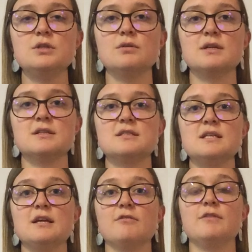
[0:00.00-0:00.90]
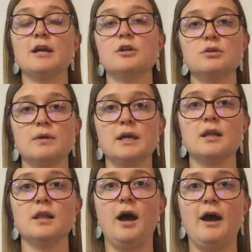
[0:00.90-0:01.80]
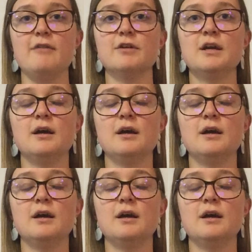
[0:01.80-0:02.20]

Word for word: you can see if they are doing a live